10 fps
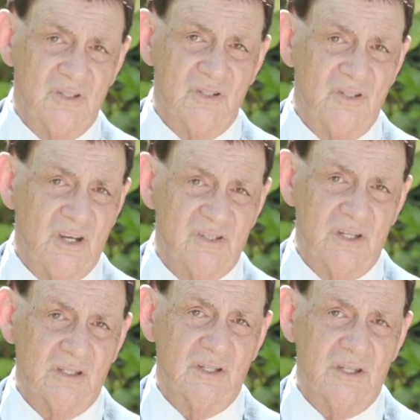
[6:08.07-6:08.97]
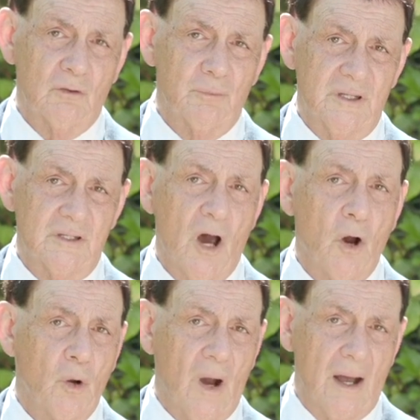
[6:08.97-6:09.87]
suggesting that there will be
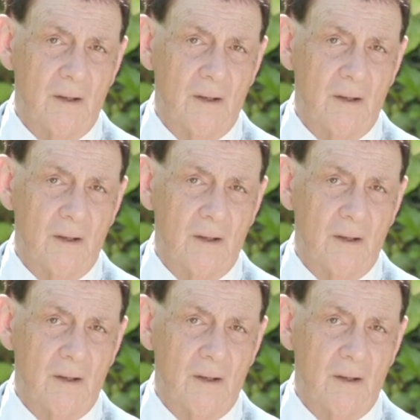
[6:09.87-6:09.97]
no